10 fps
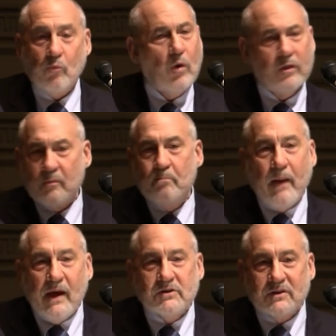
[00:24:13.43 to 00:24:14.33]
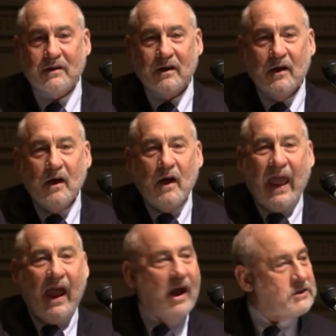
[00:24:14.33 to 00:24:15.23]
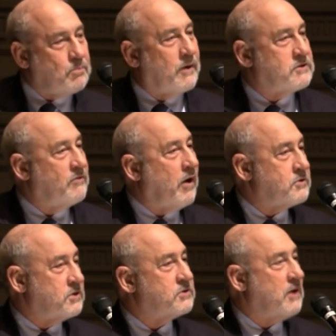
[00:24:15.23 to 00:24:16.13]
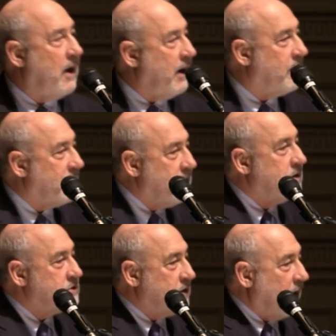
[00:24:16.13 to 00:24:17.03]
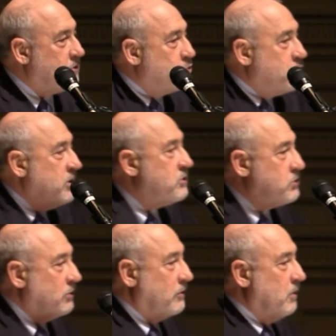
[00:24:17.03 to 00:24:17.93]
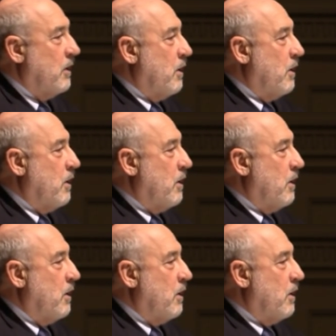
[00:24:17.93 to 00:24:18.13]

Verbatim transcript: One of the basic aspects of our society is that judicial